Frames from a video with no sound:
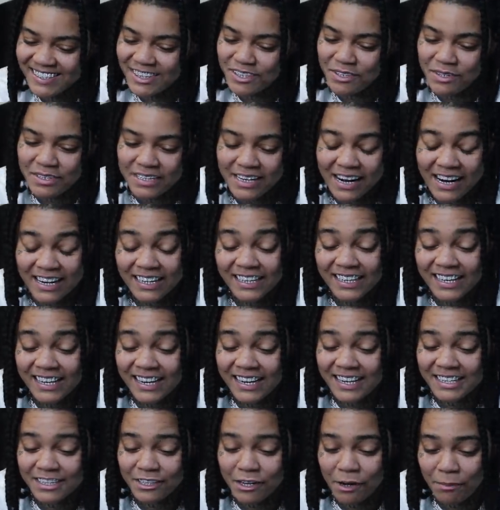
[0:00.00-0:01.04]
this was like
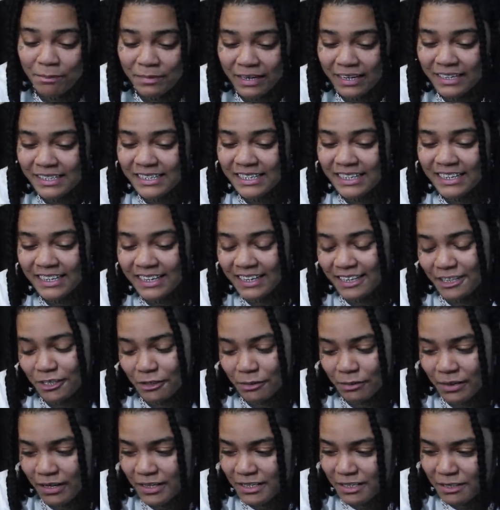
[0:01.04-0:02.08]
years ago. I'm like teenager
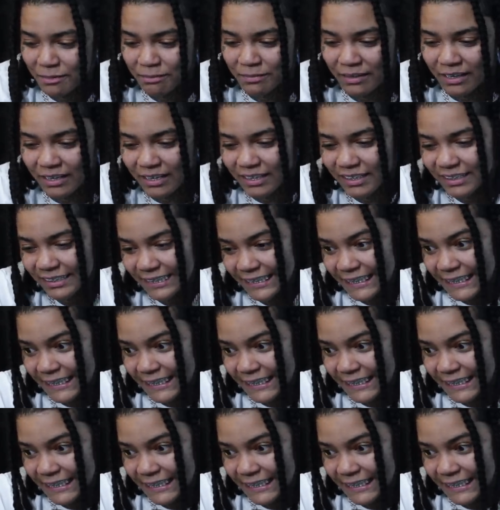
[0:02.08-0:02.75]
wise. I'm like,